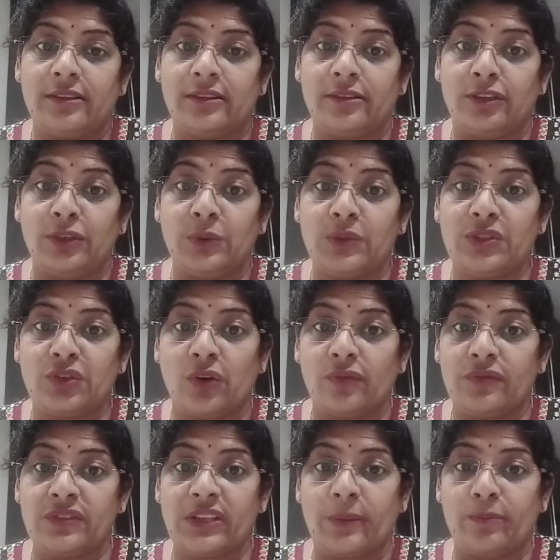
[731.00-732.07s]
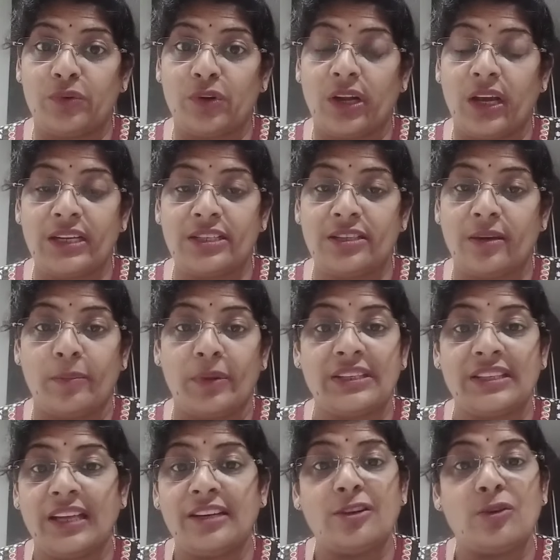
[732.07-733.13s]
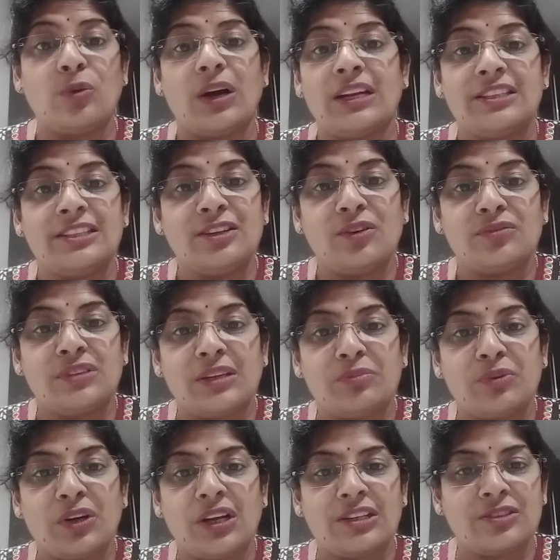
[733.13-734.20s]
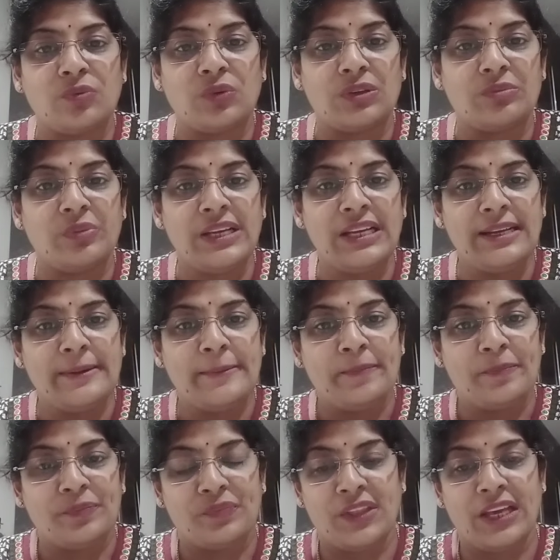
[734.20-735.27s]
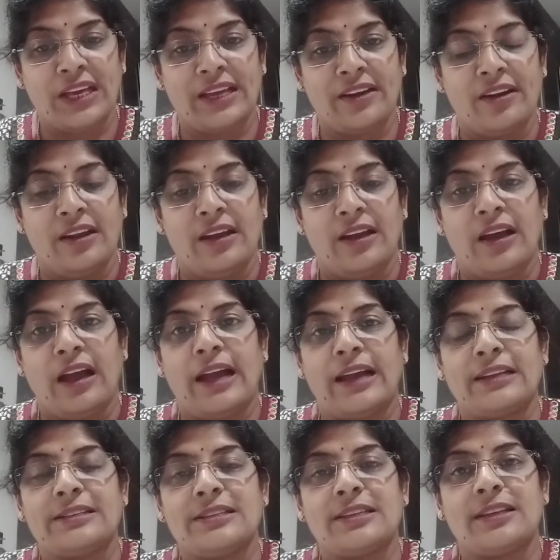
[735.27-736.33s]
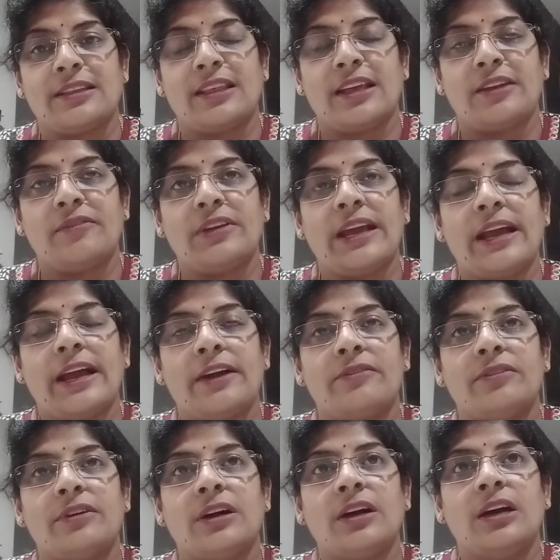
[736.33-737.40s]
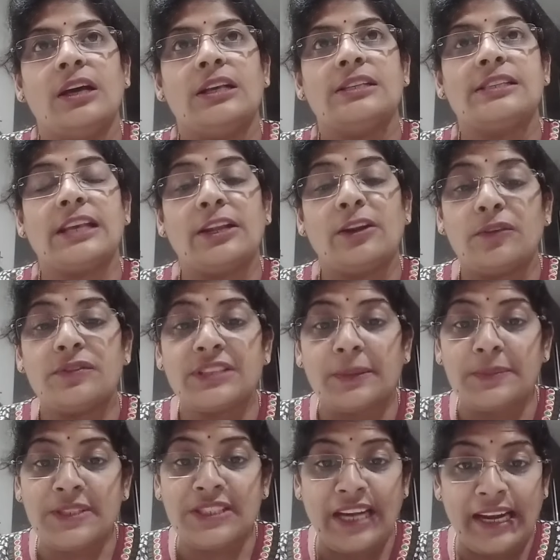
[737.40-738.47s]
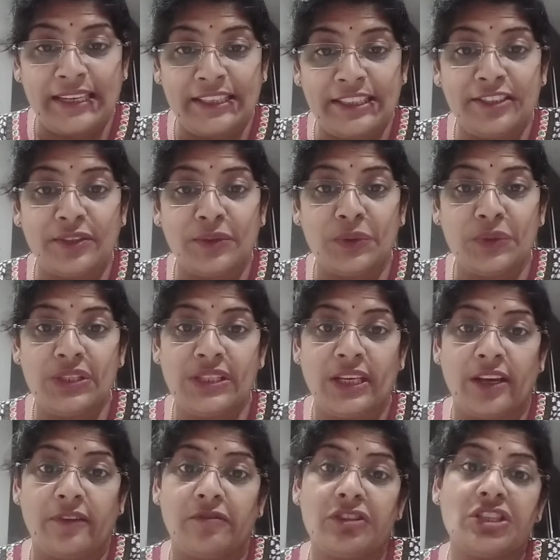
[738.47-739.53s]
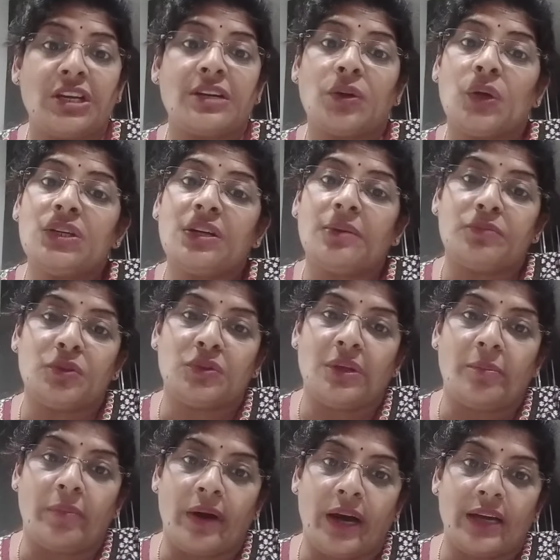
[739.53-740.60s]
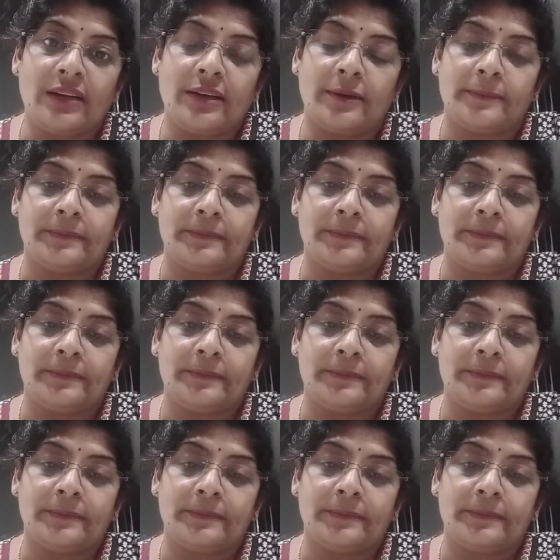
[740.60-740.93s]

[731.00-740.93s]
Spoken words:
used of some product, but then quality of that product won't be there. And then we have sale of substandard goods which are not up to the mark